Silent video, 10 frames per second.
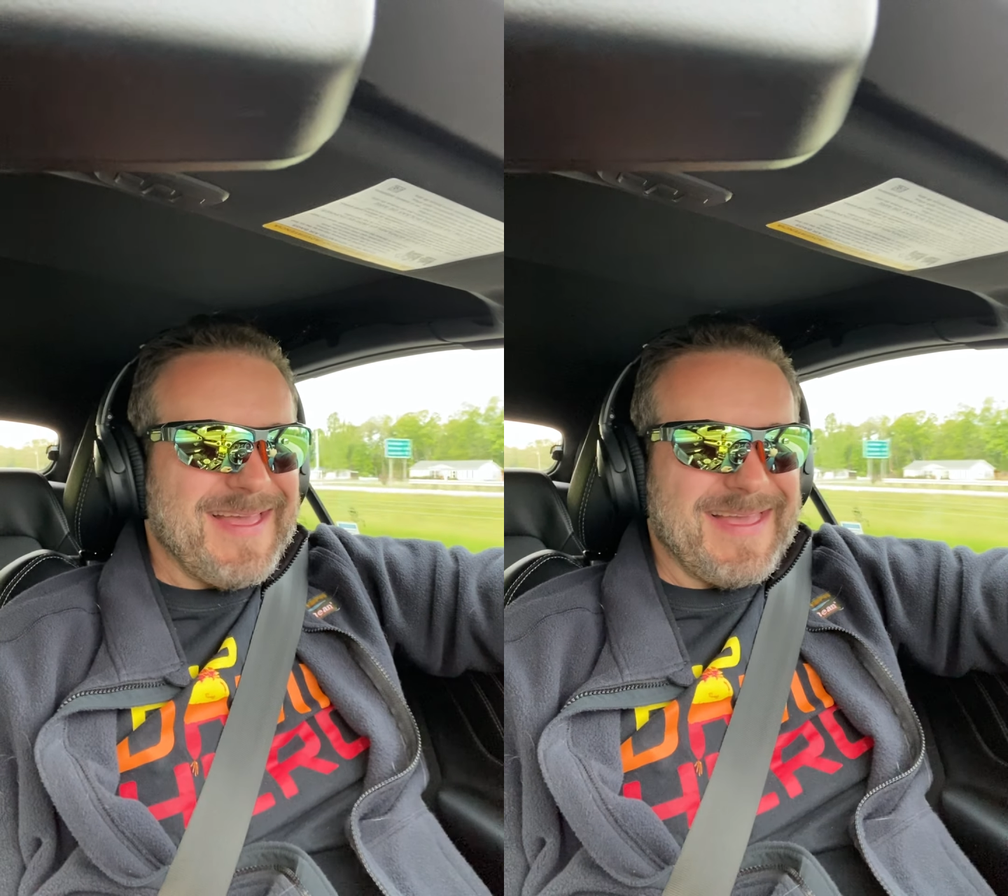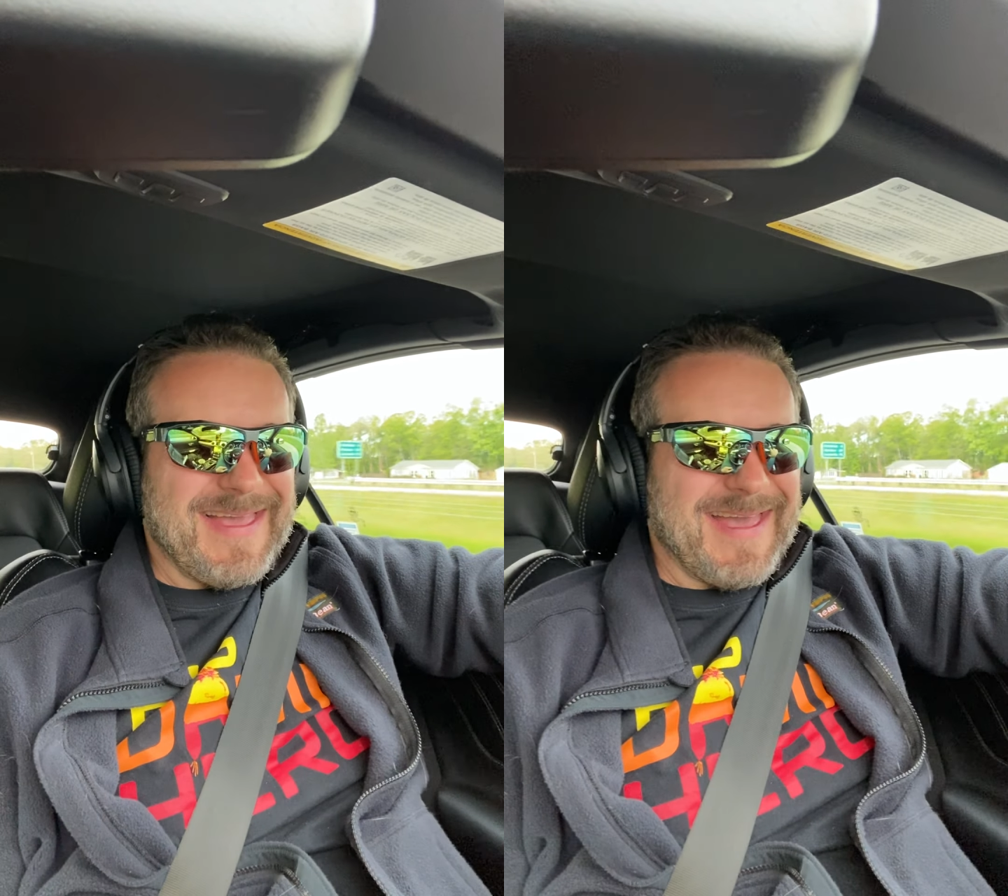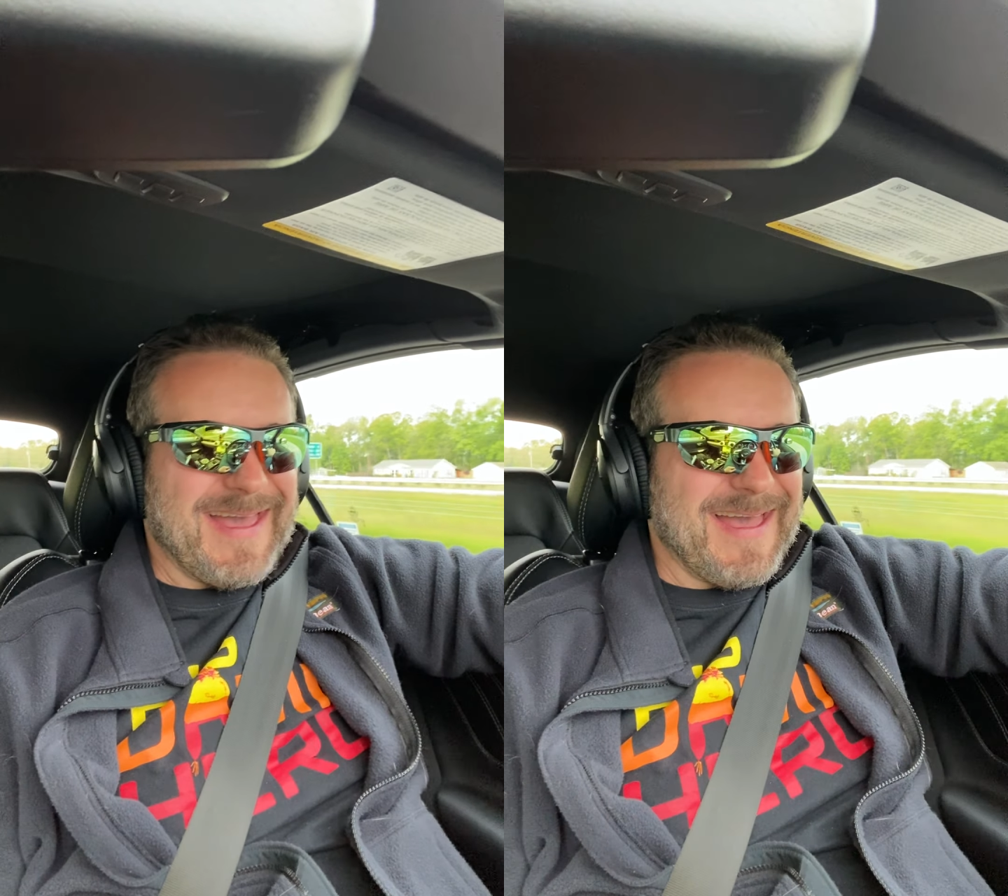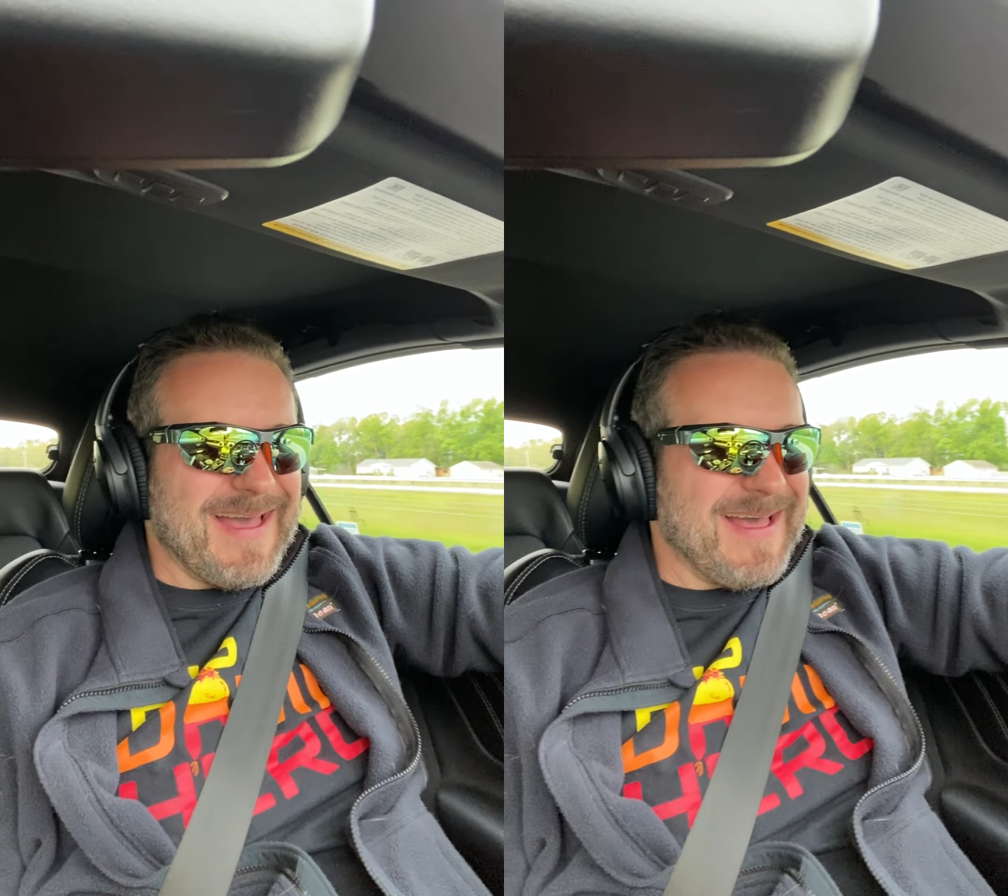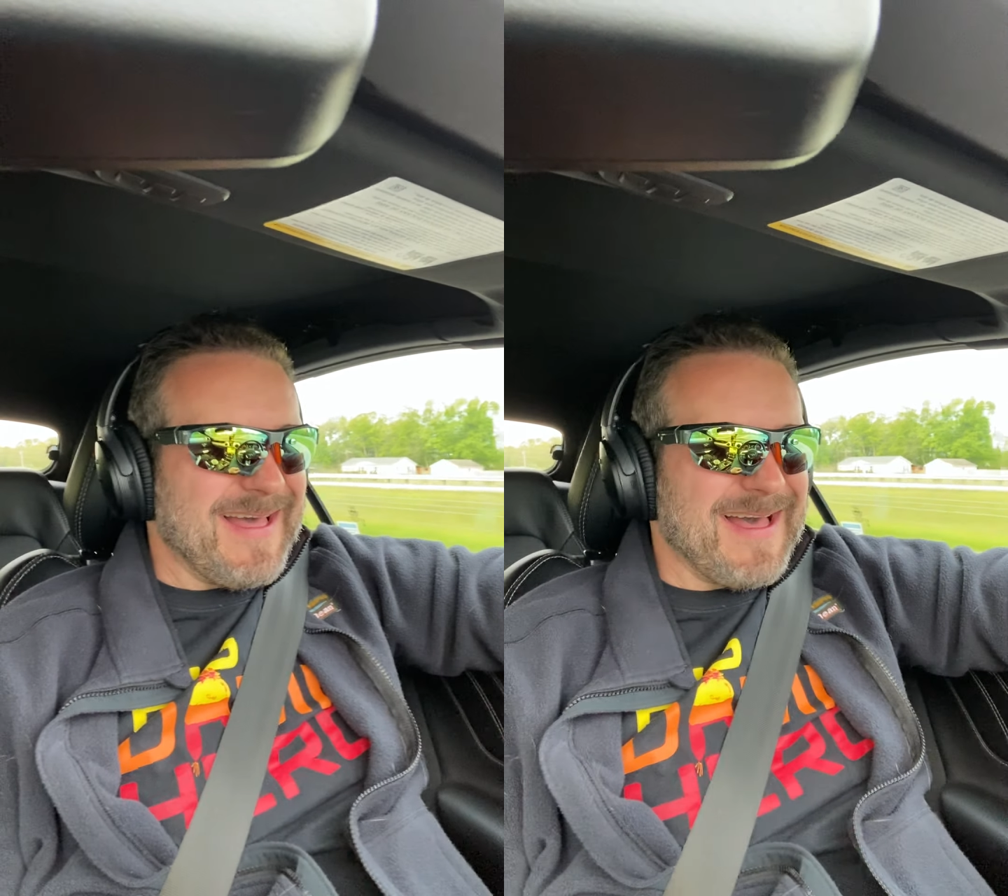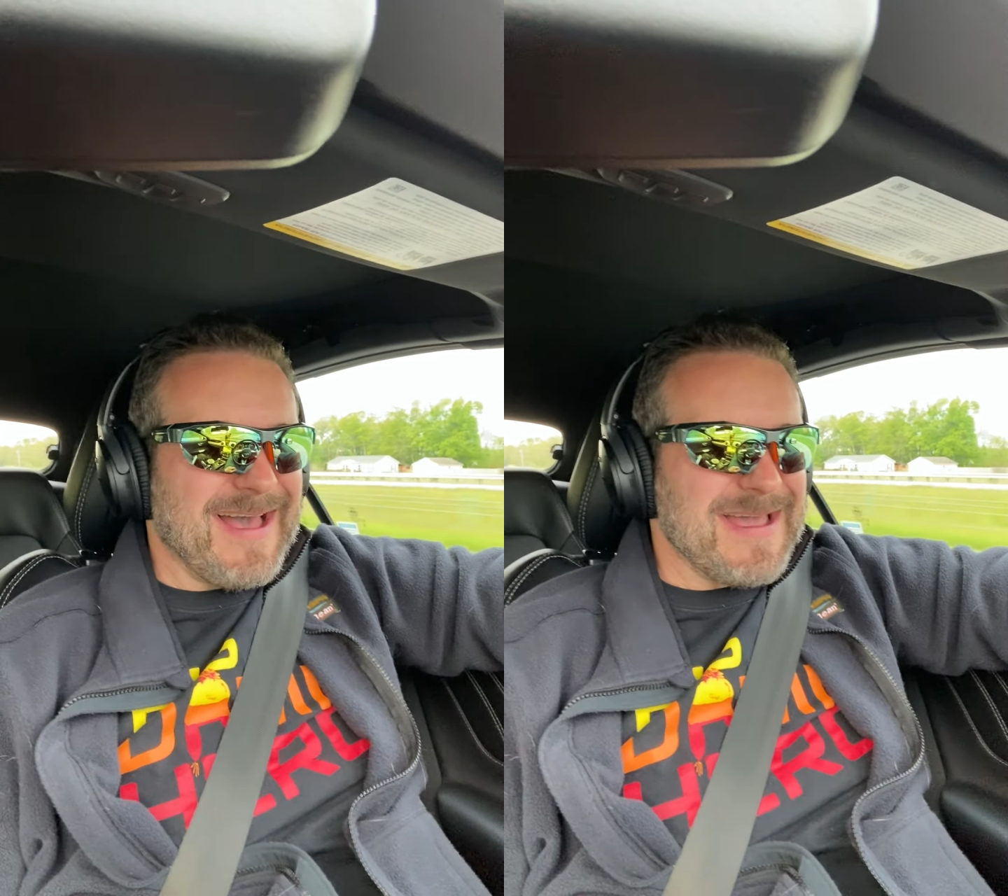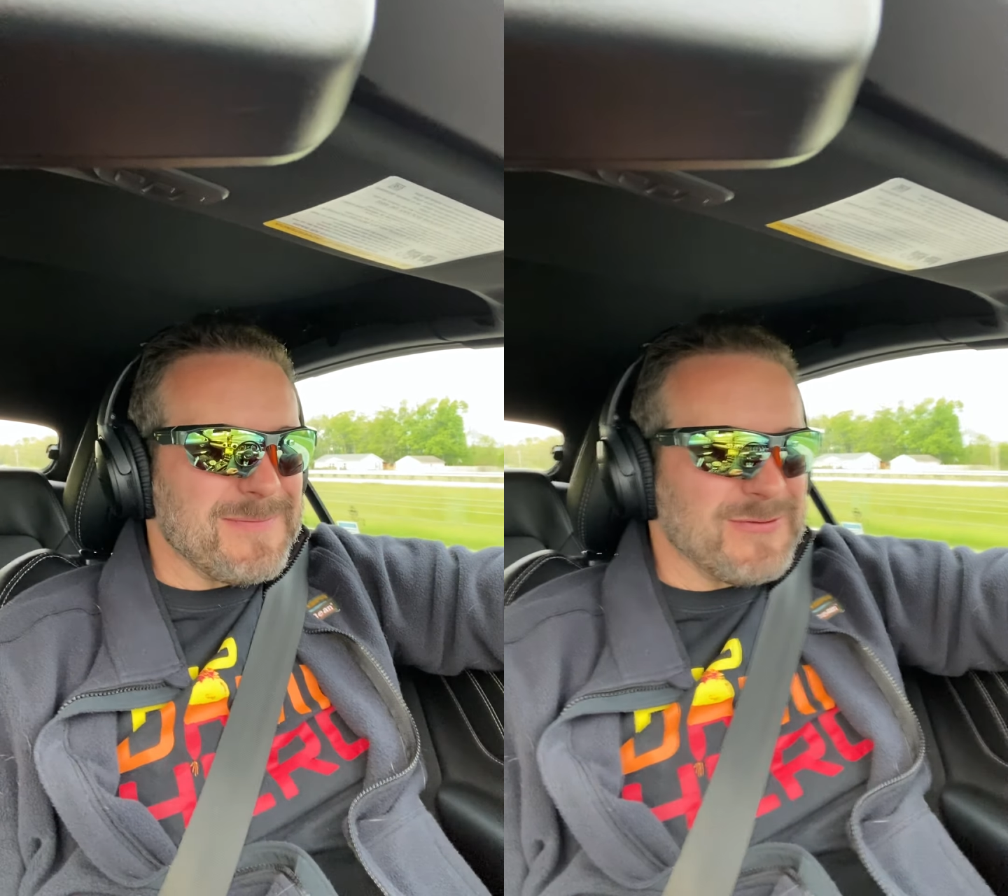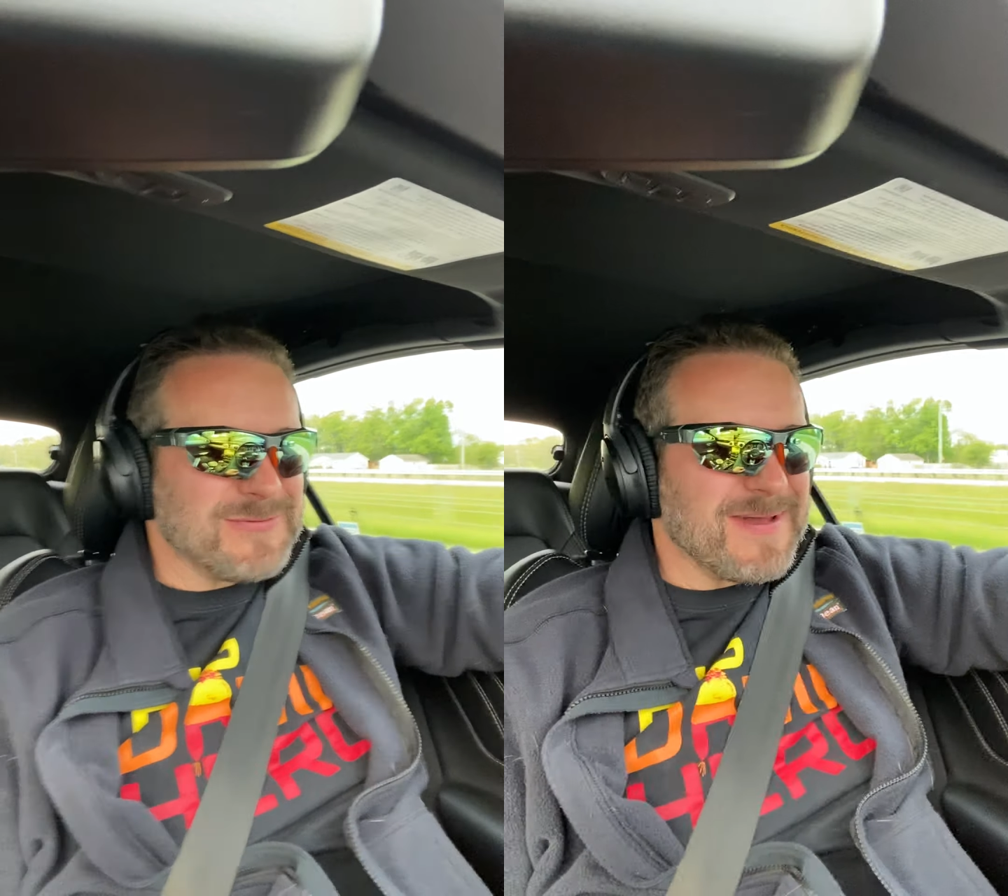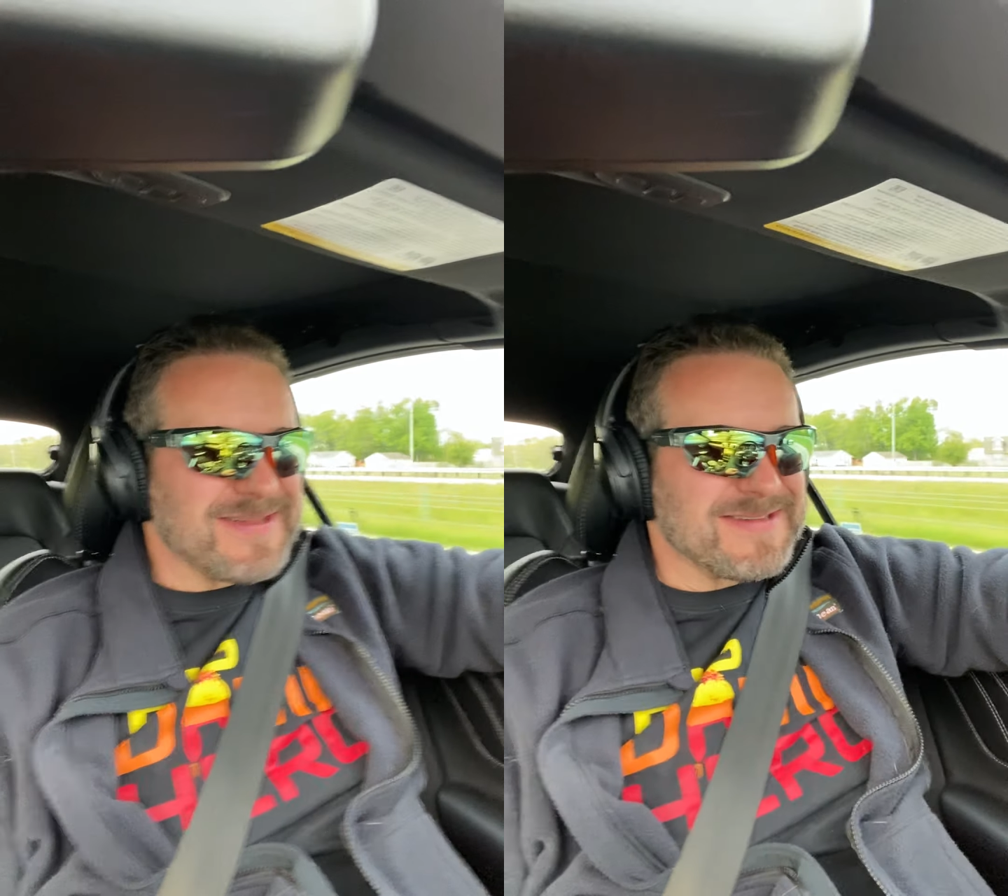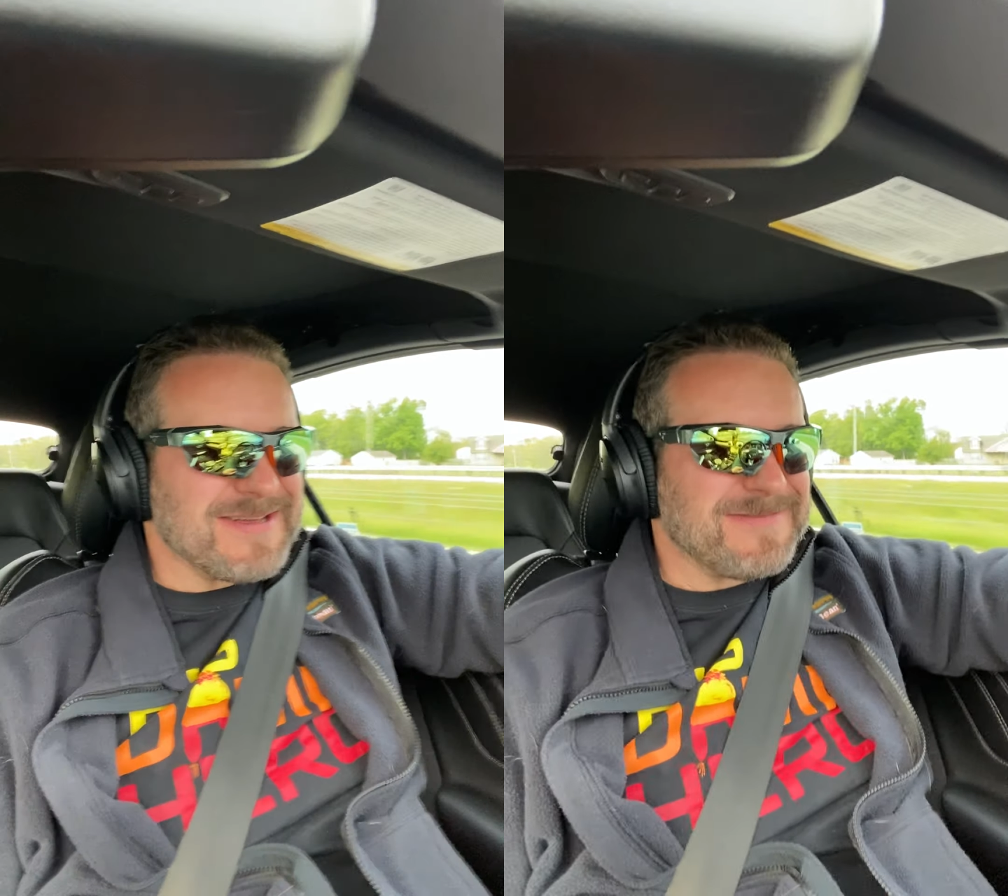Yeah, I amuse
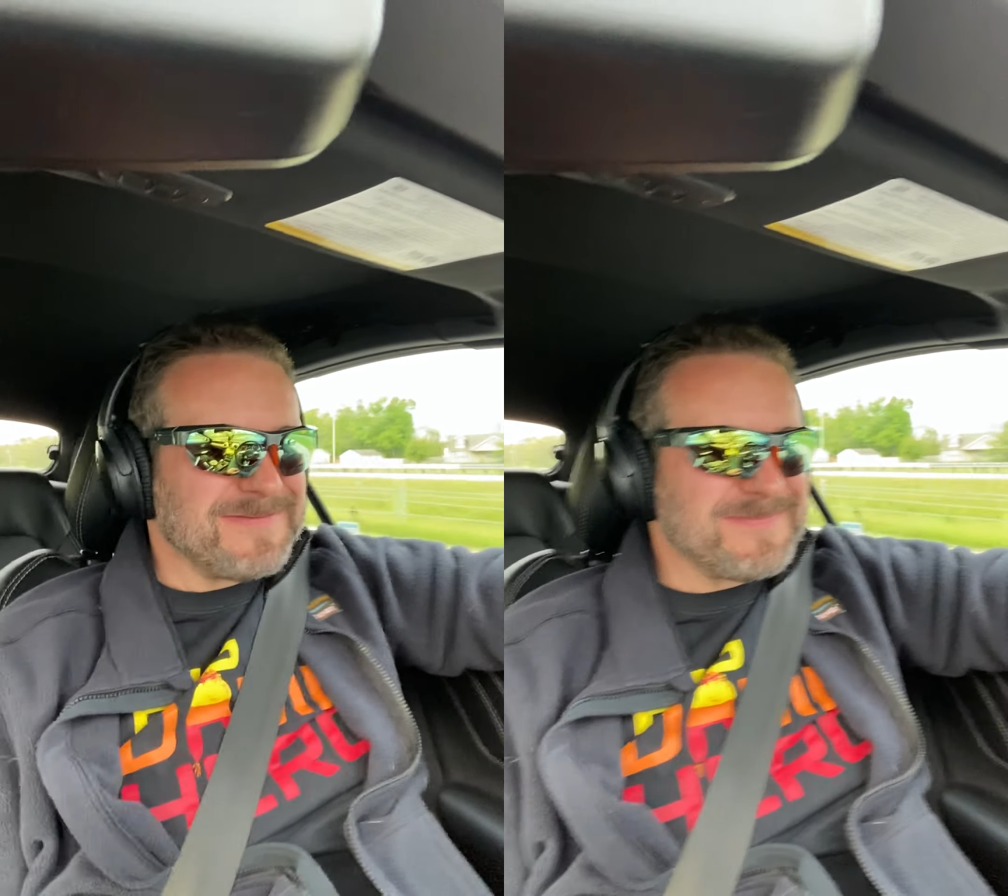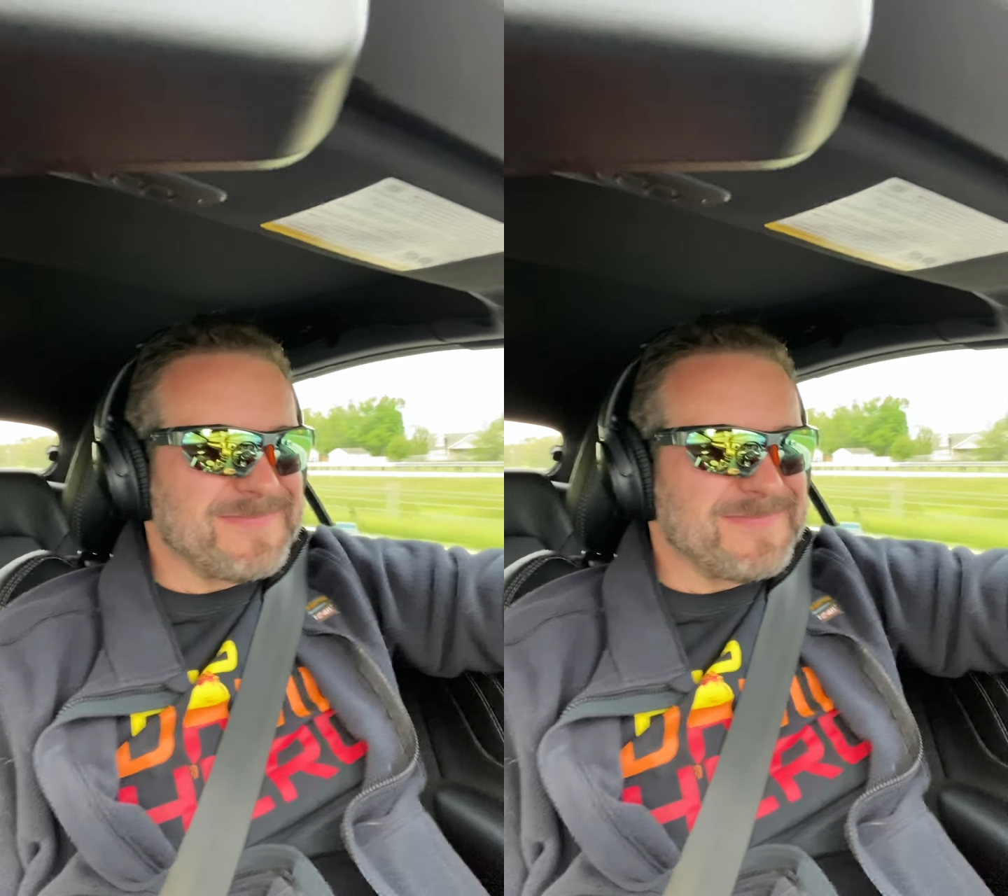myself.